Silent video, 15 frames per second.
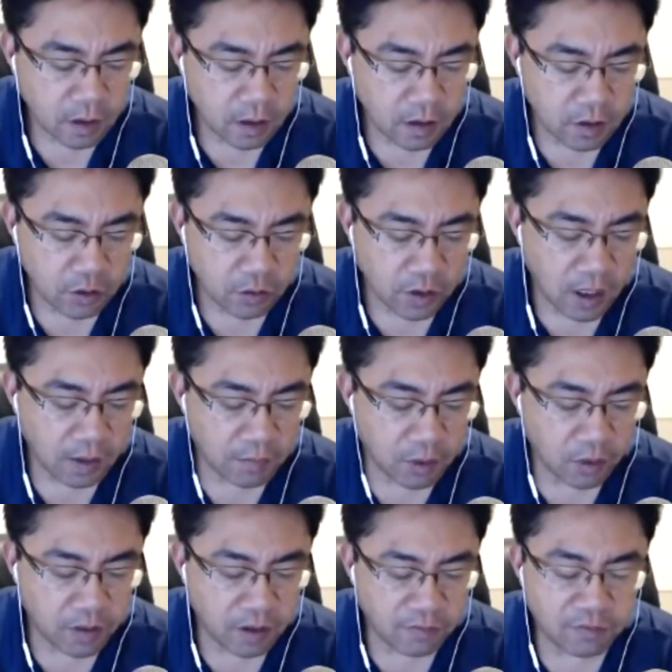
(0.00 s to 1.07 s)
you and I
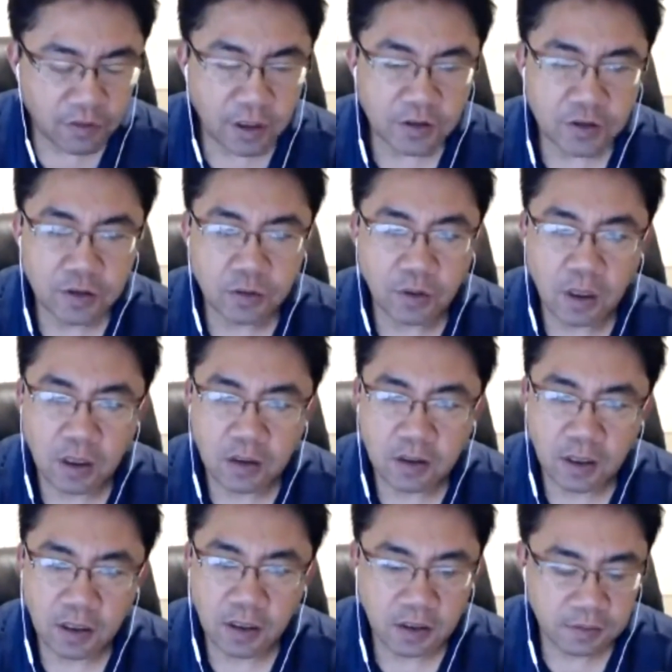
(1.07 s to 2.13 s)
both have friends who
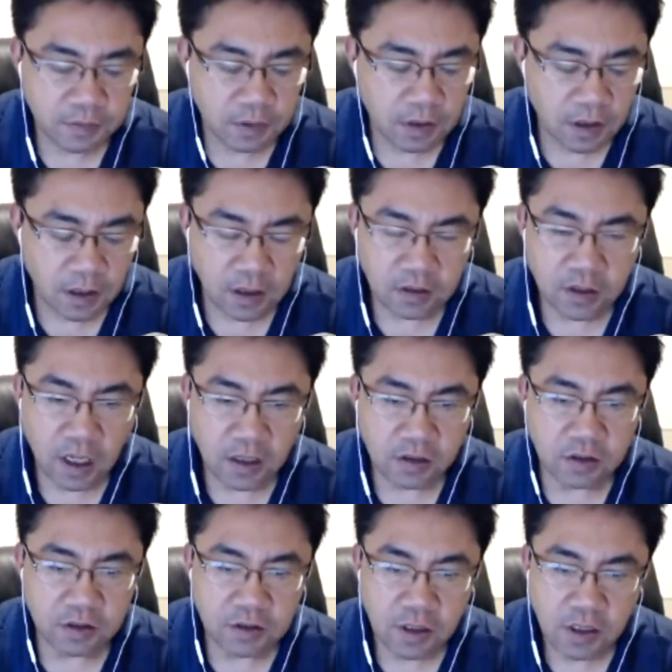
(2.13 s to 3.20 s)
are
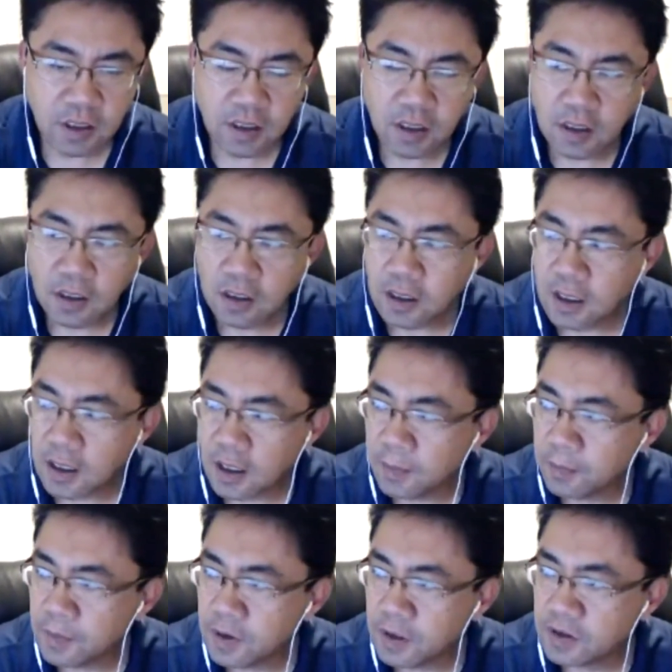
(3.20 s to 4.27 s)
doctors.
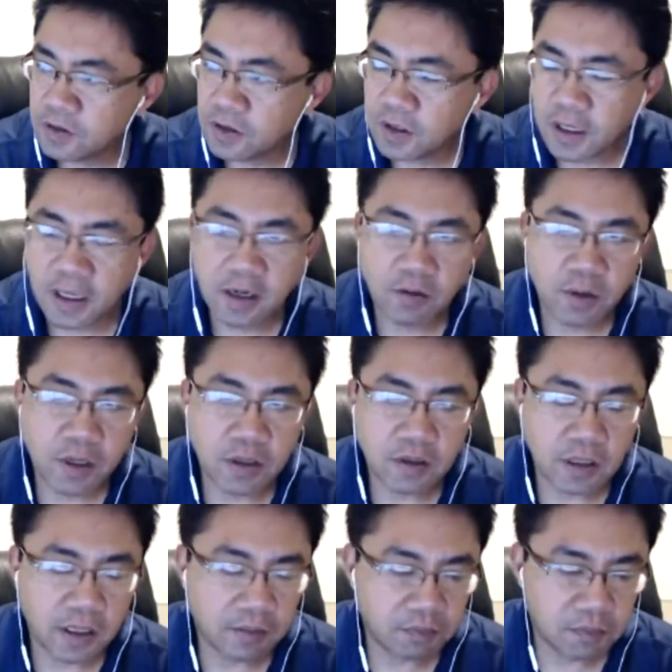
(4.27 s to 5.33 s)
Isn't
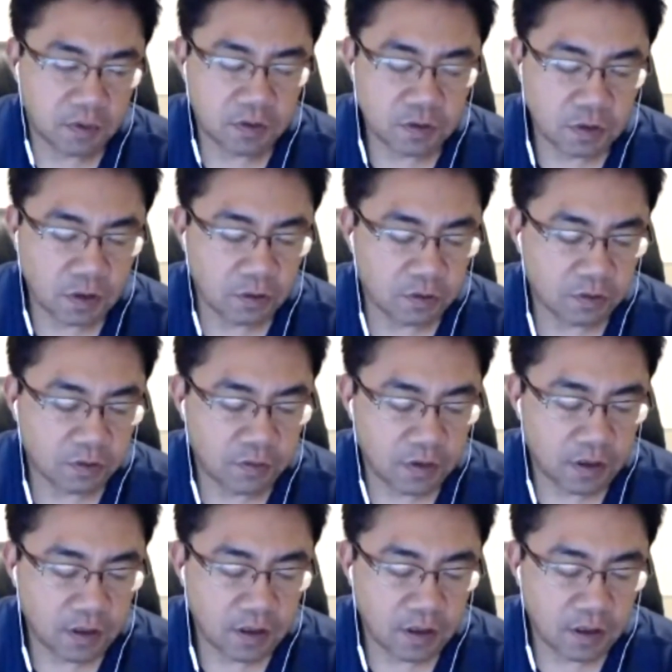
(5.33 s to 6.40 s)
that so?
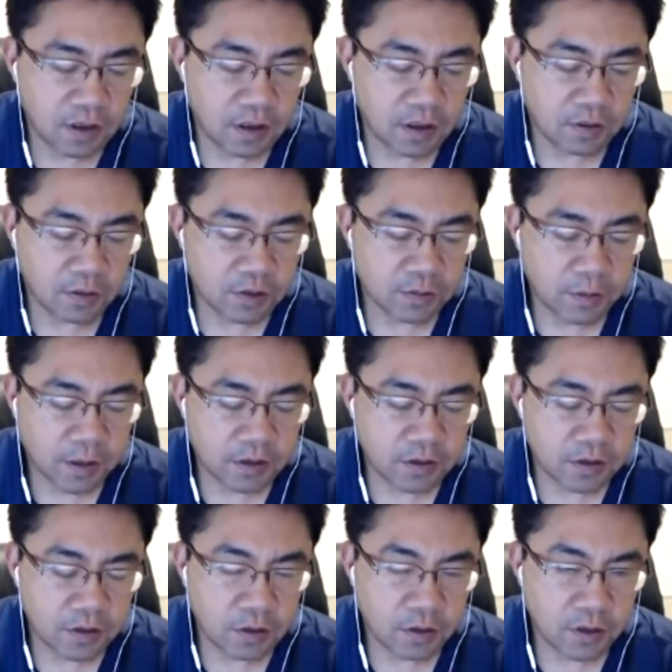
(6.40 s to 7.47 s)
In respect
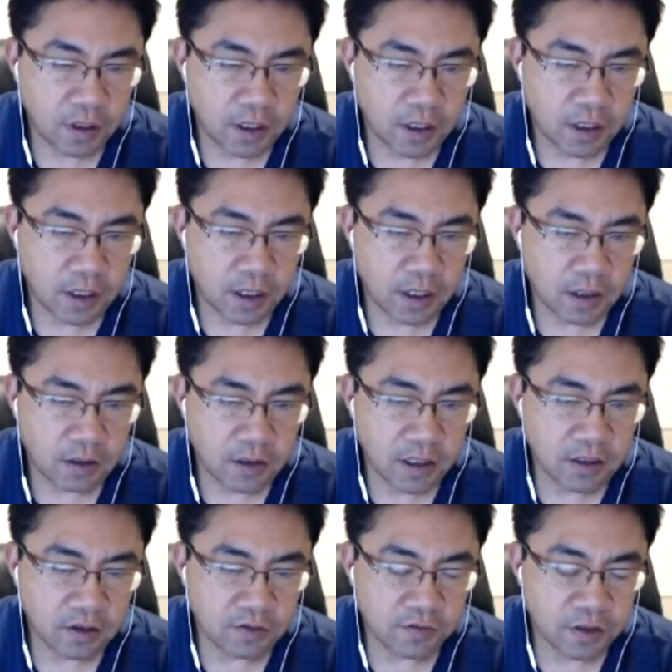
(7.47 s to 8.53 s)
to the
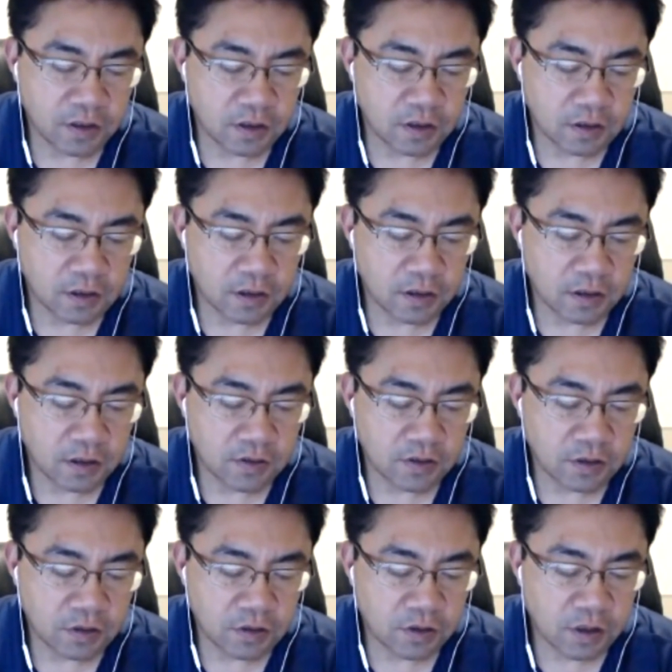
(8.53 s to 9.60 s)
legal field, as
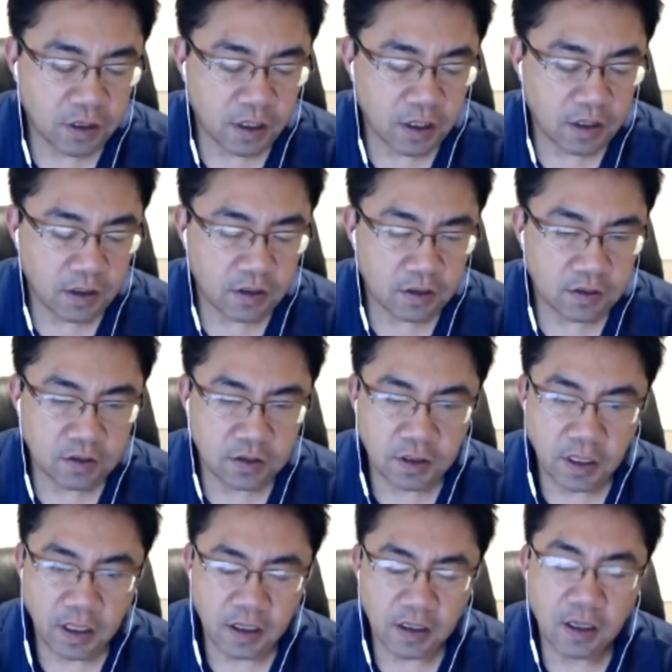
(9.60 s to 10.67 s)
an attorney, isn't
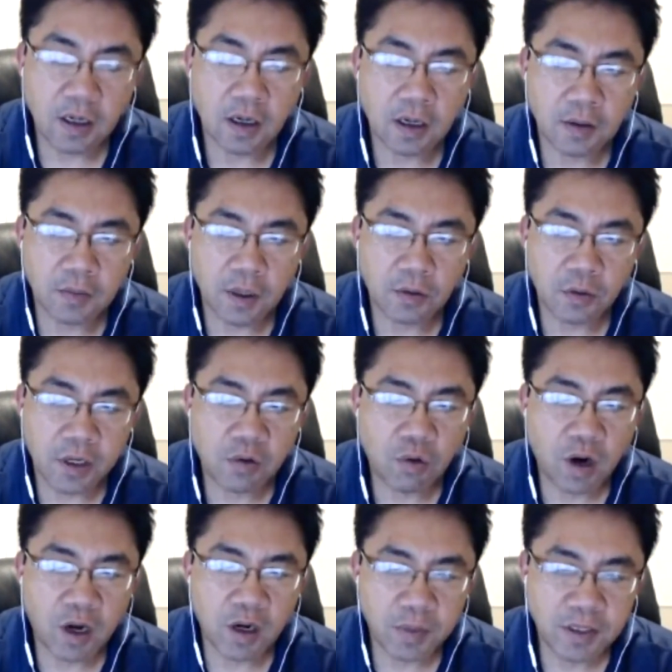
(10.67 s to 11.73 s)
that a
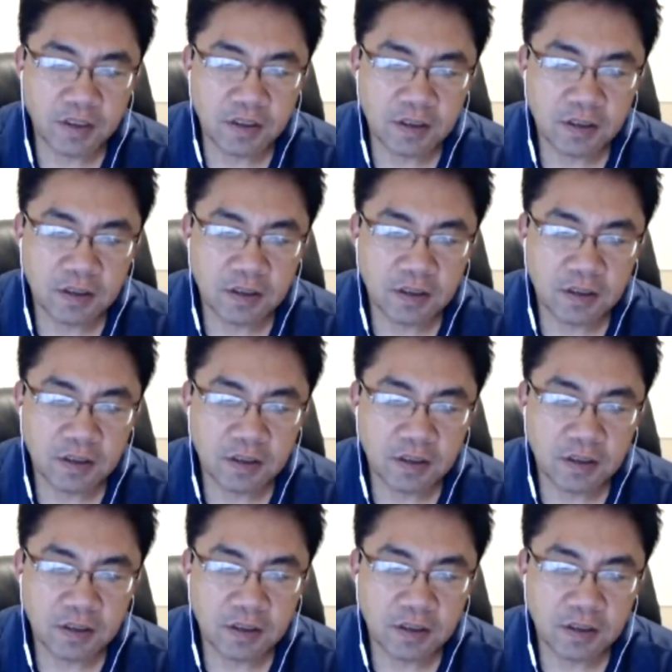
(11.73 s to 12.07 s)
requirement